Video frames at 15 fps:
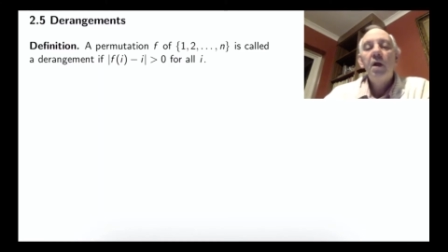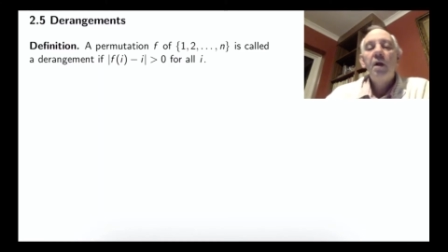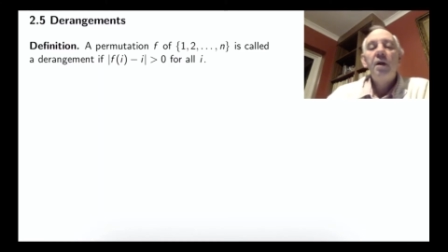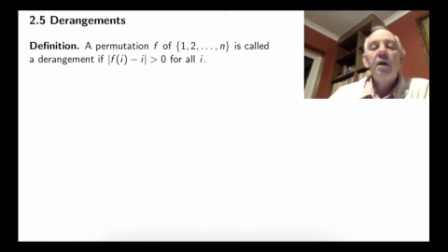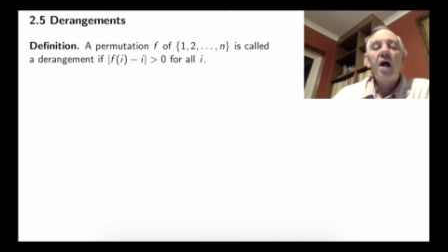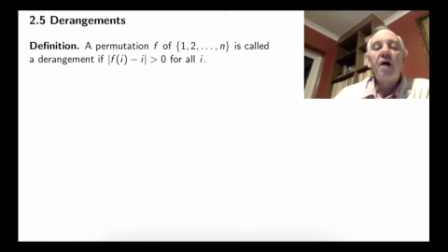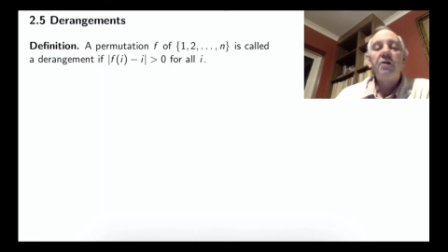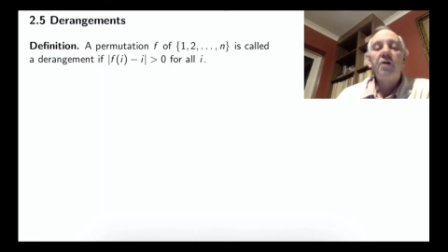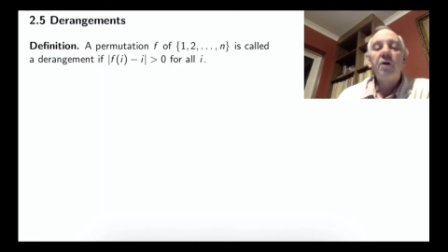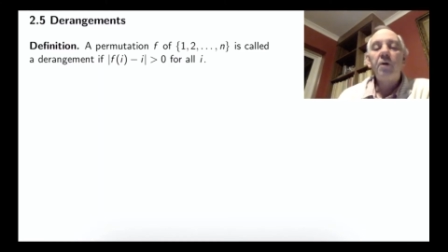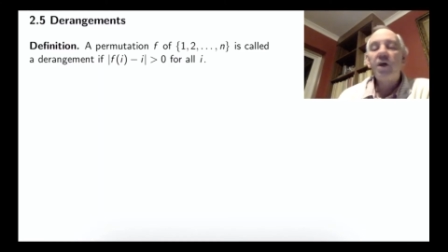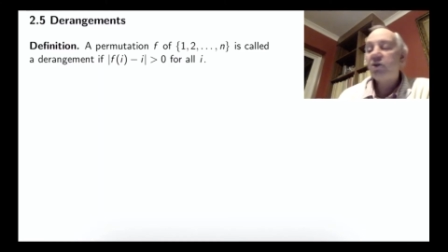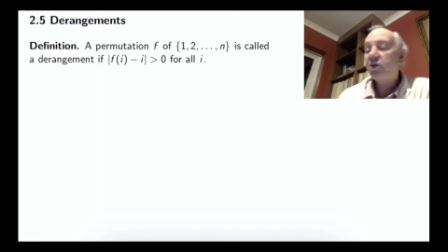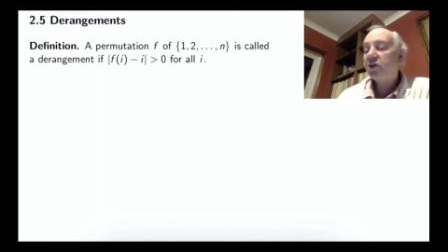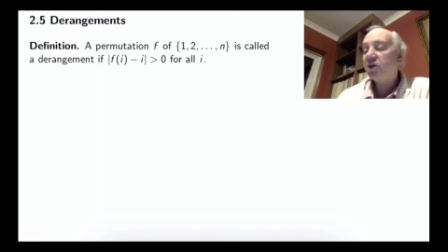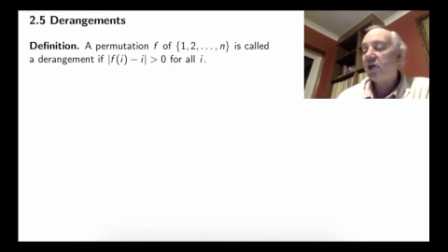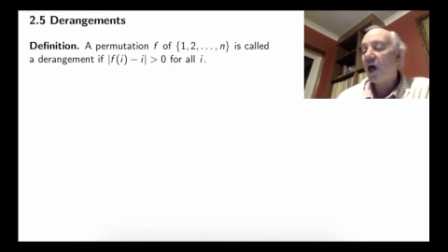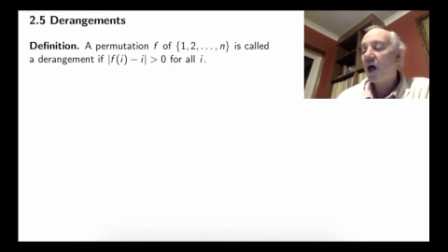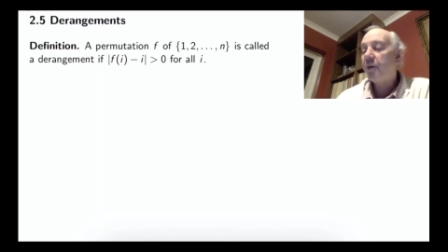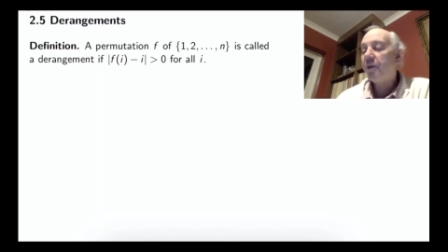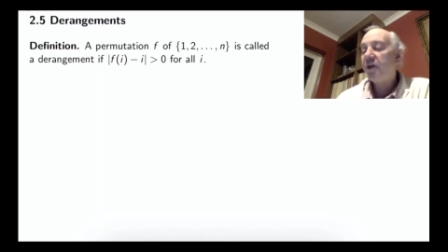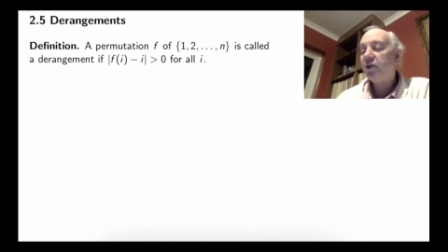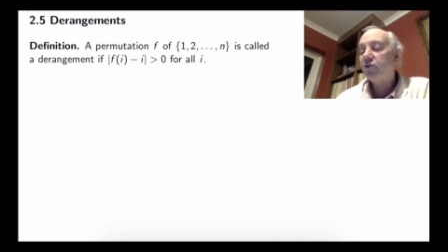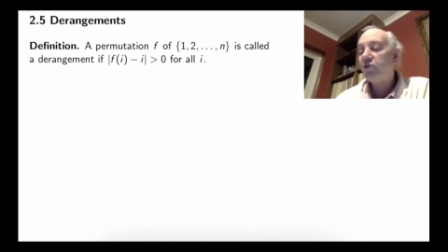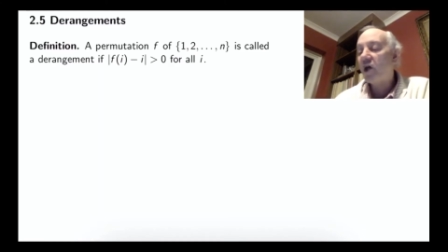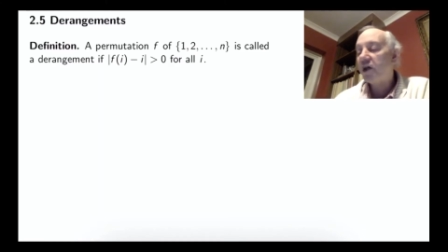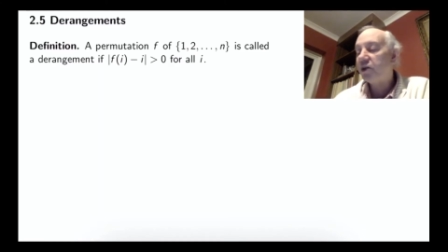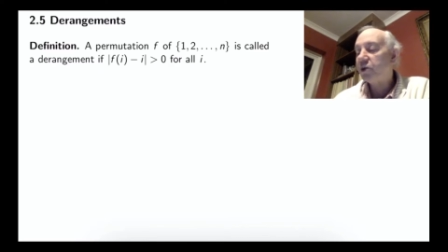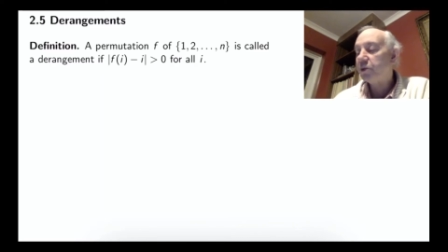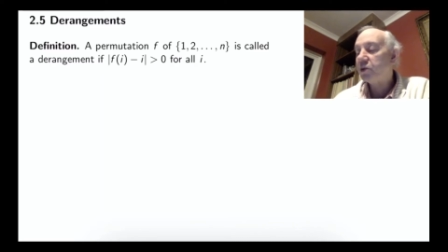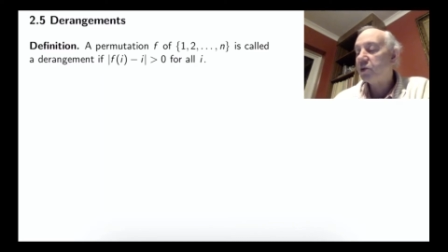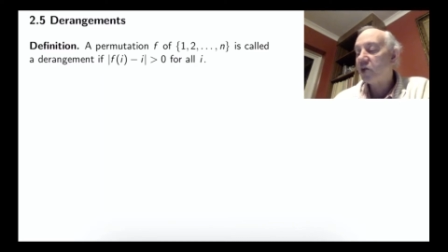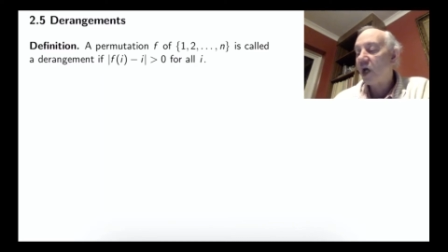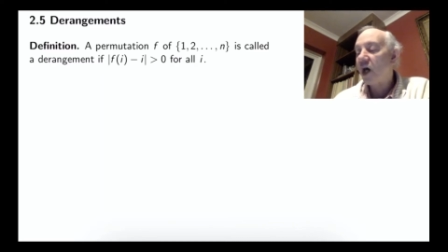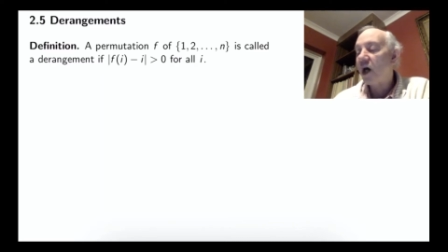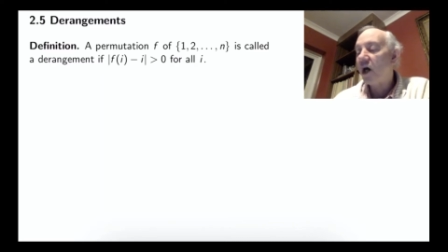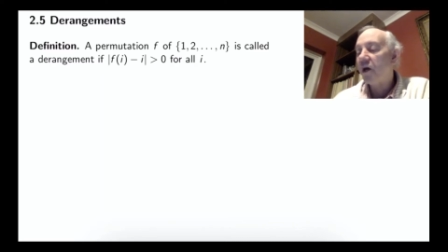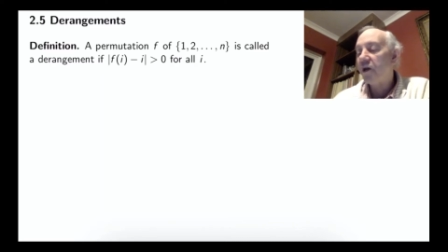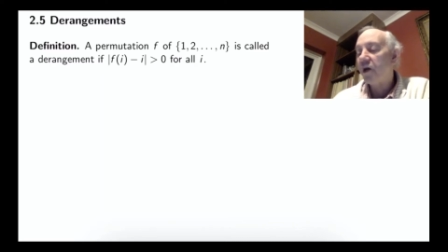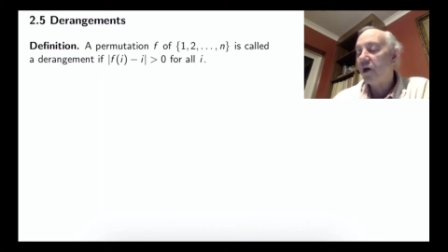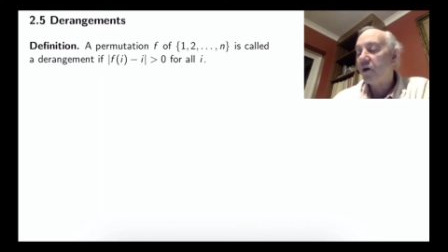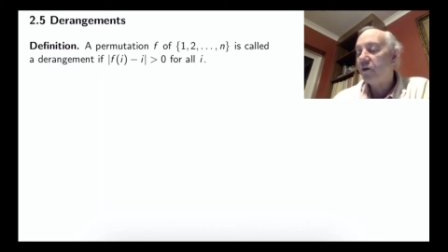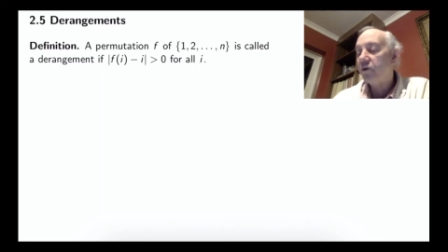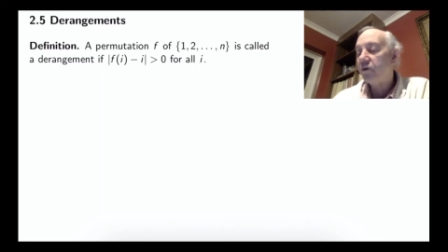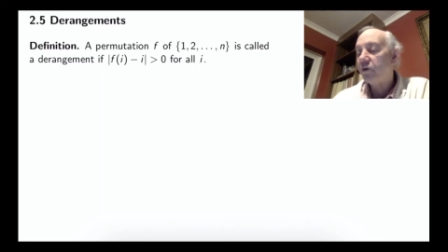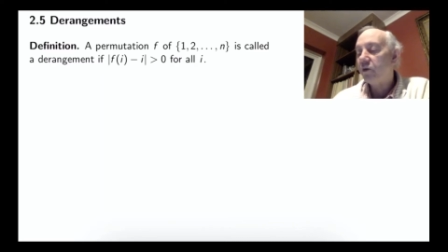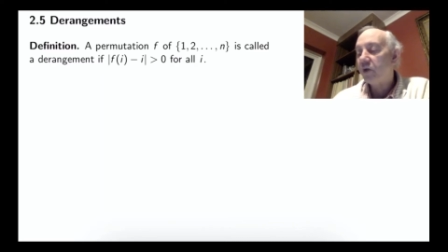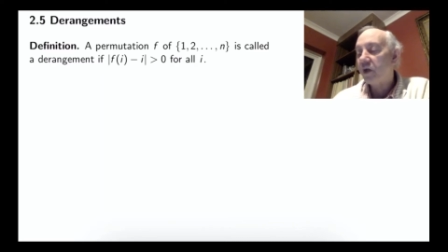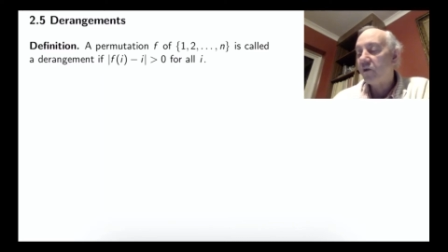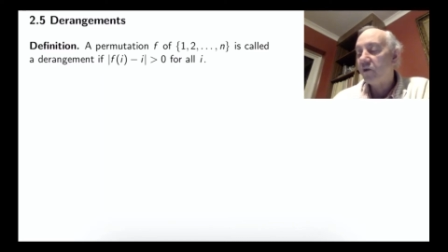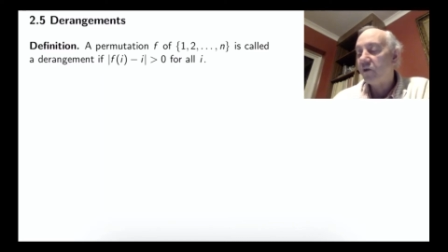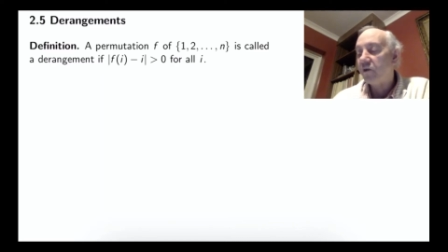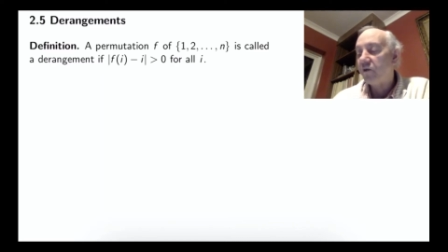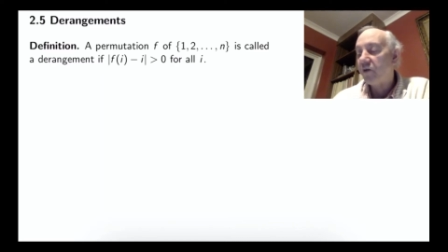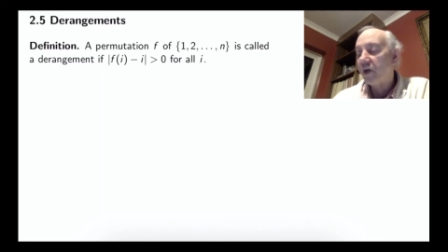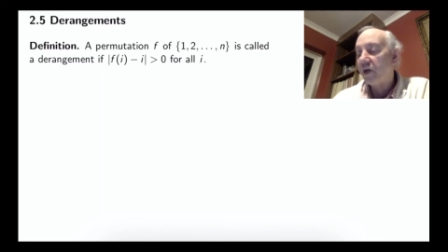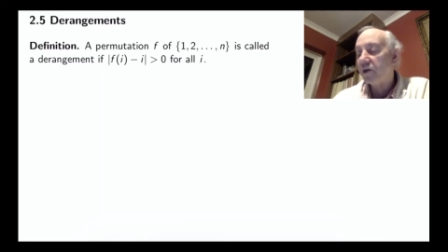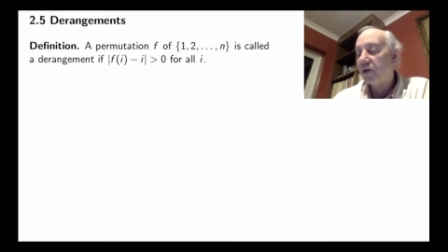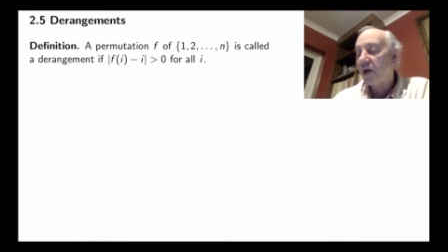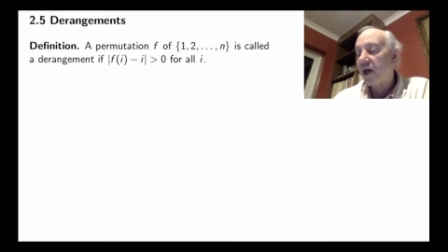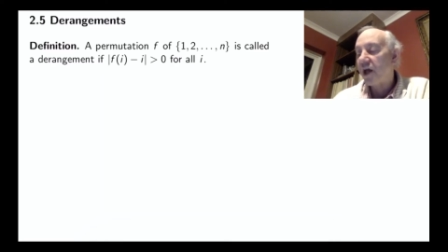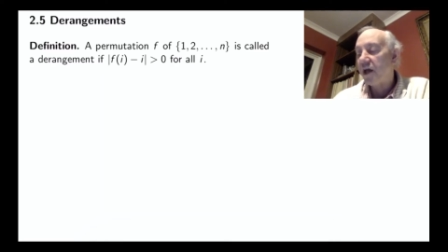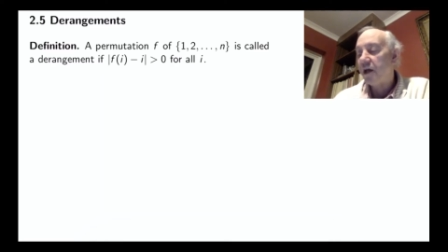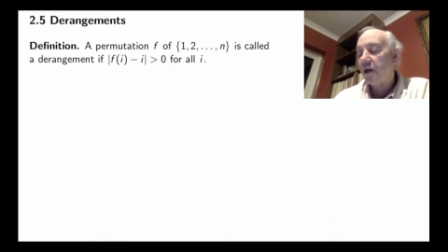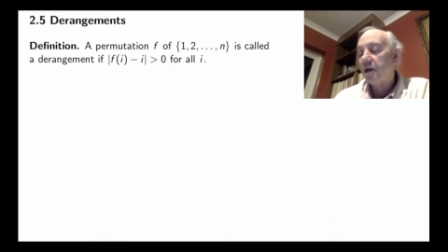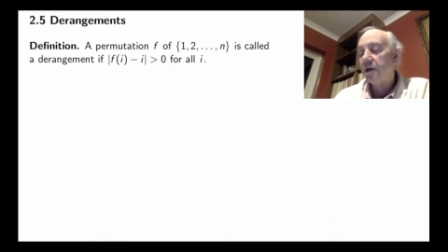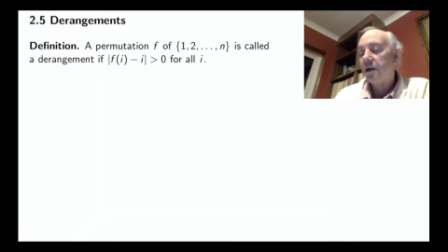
Now the question is, how many derangements are there for given fixed n?